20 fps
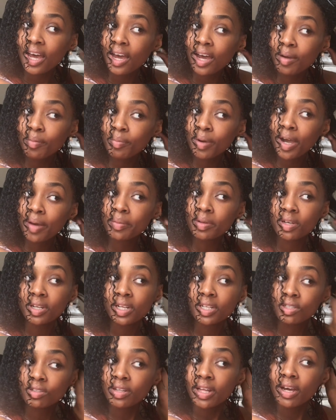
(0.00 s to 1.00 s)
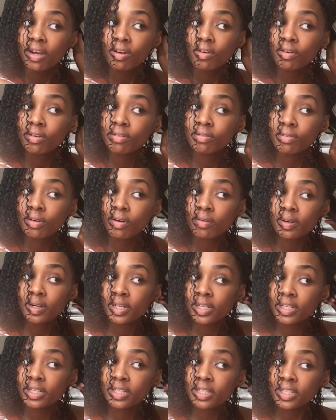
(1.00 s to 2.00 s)
I'm probably gonna do that going
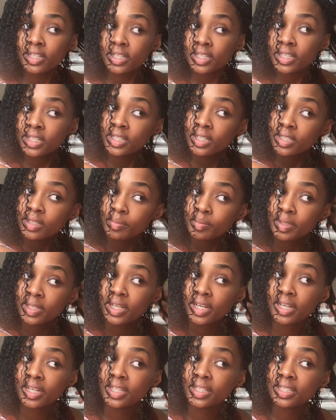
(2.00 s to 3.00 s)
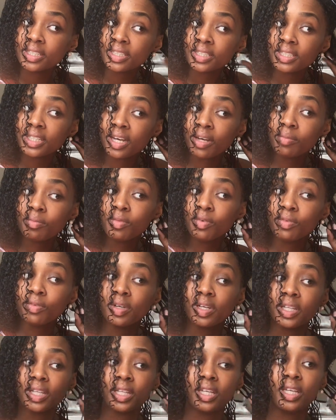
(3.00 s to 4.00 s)
forward because I'm
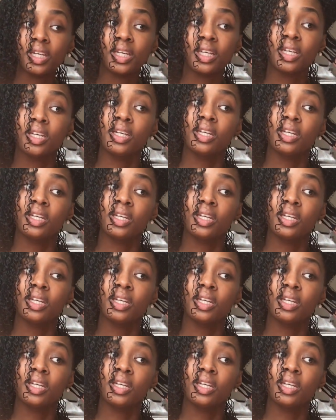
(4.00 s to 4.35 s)
really good